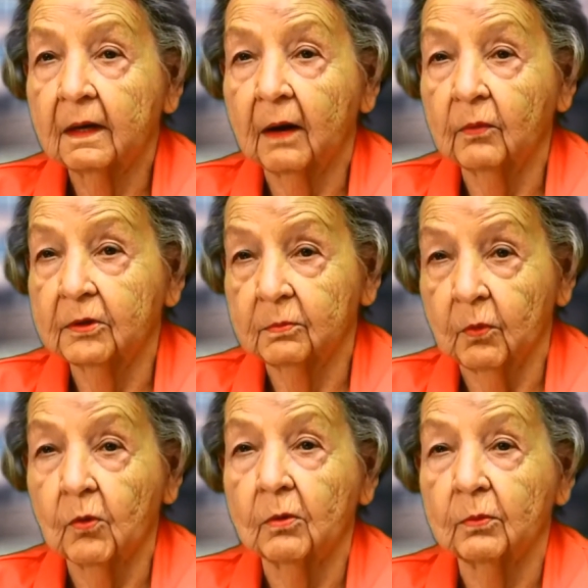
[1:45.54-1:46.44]
I wish
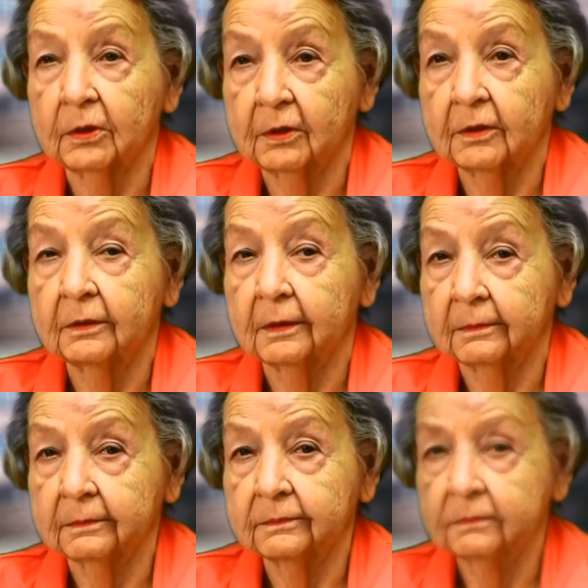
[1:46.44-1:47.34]
more would
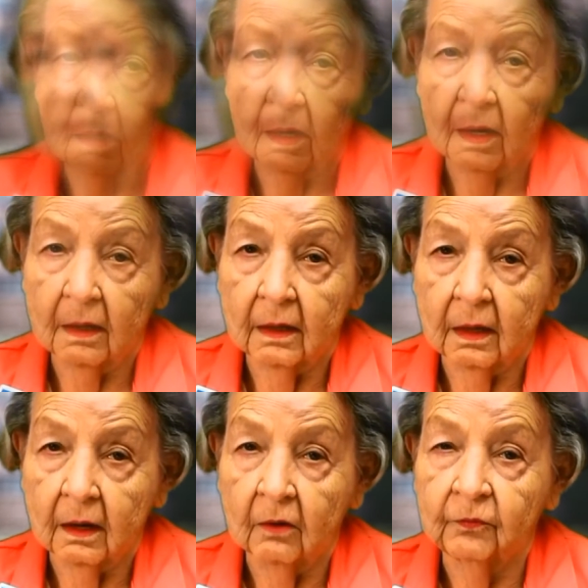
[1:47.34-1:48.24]
come.
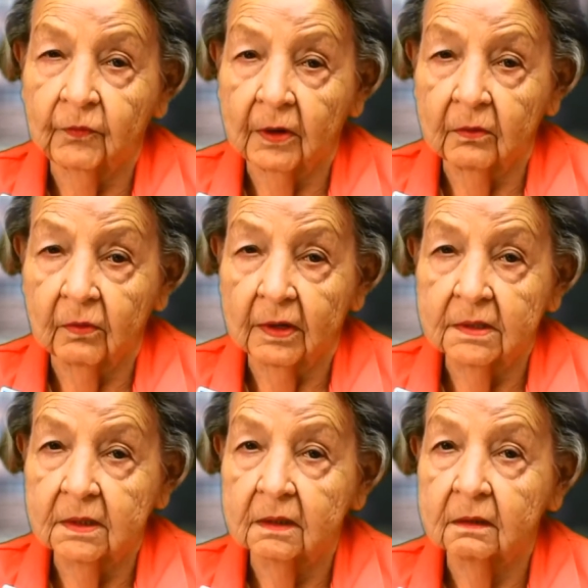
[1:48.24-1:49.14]
Our
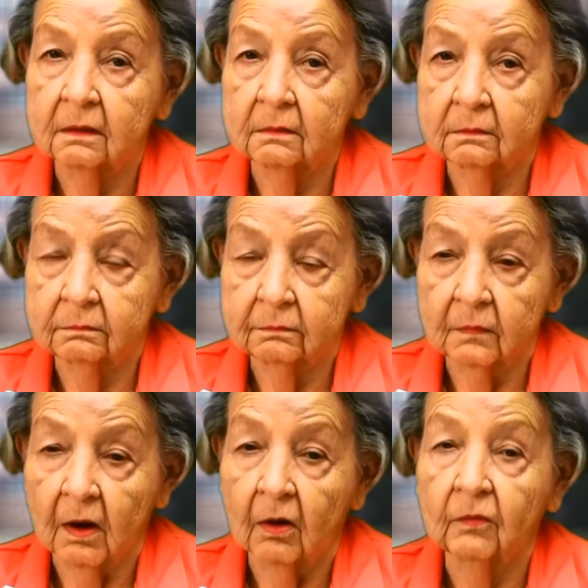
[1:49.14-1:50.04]
fundraising,
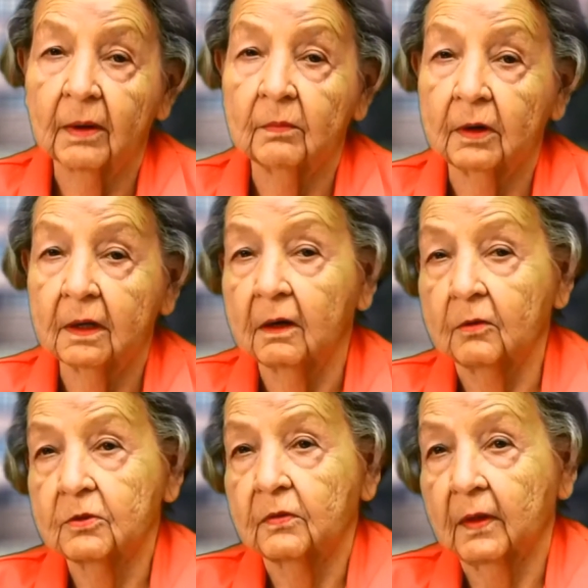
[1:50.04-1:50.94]
all of our money
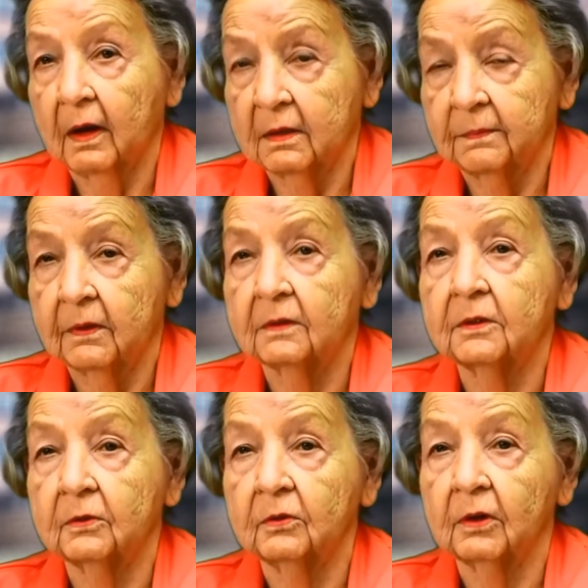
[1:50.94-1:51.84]
goes to the hospital
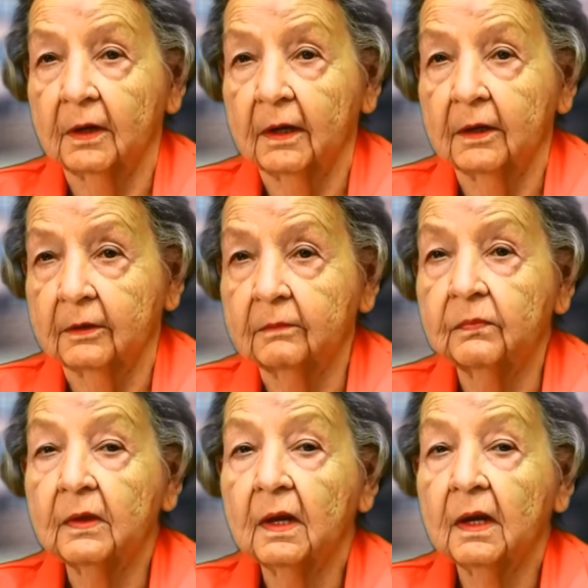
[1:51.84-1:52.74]
sooner or later.
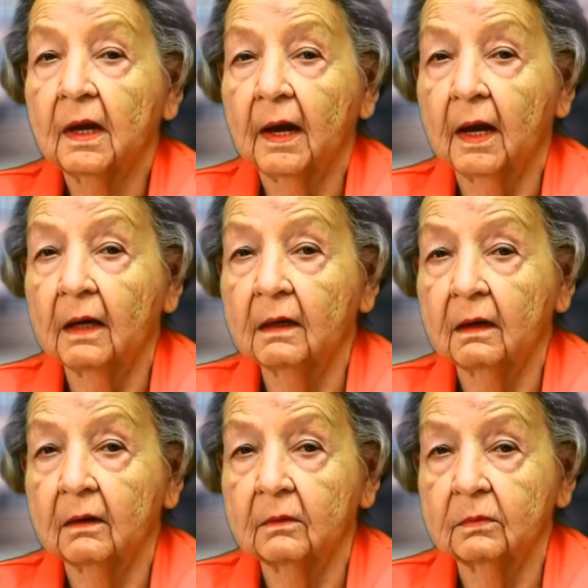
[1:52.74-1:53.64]

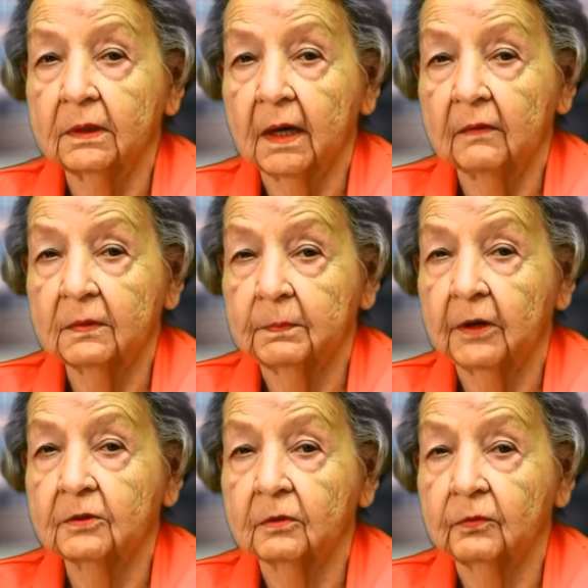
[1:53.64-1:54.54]
And we have
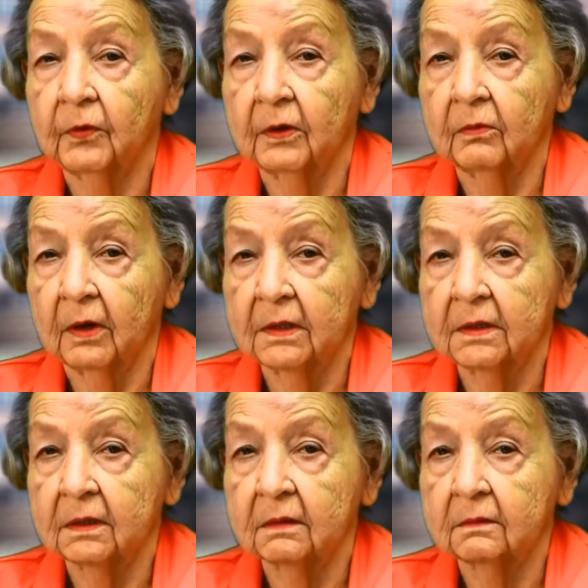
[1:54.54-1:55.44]
special
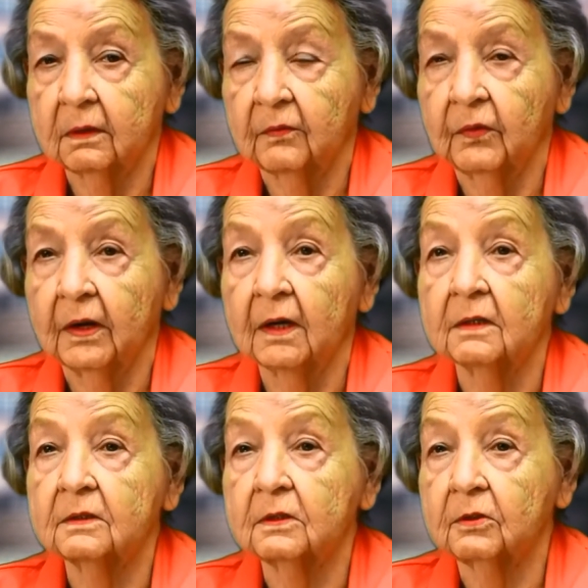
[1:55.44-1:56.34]
fundraising
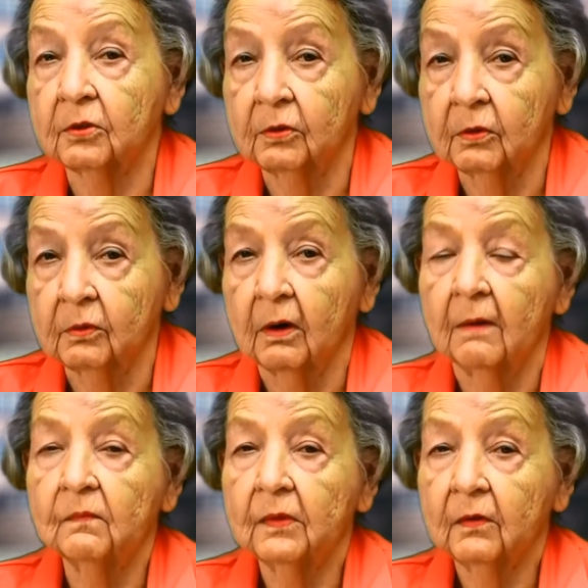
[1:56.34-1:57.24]
events to
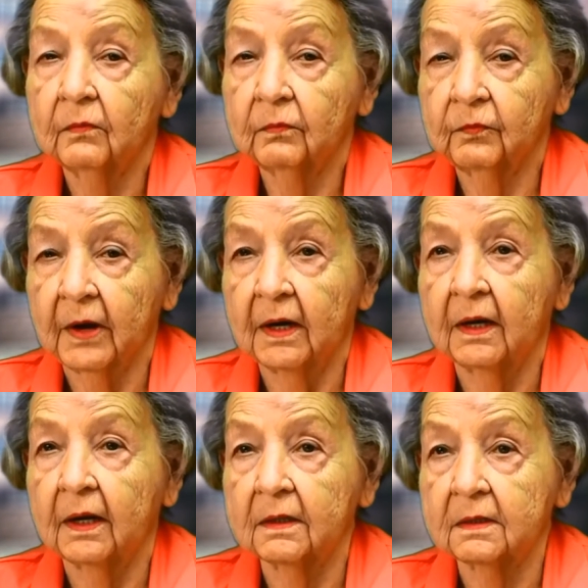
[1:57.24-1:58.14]

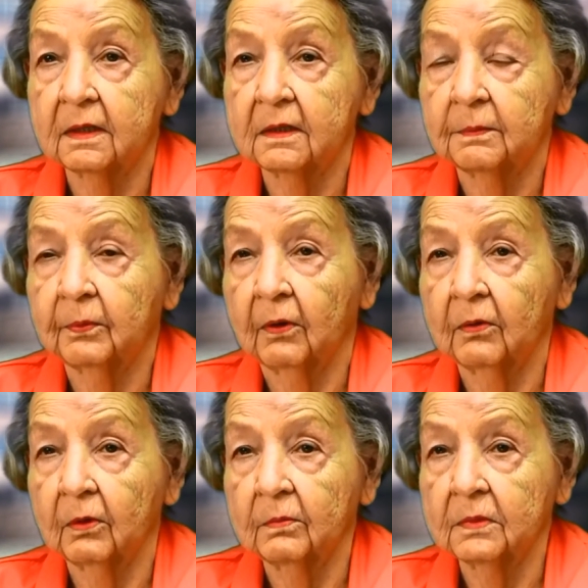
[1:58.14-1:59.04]
finance these
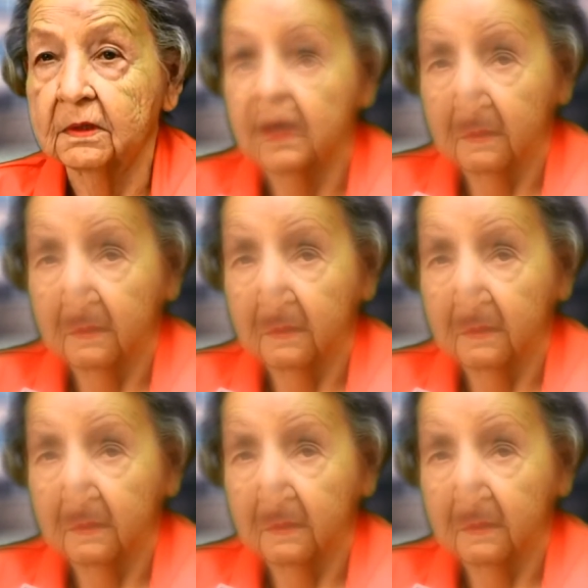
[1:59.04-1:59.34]
programs.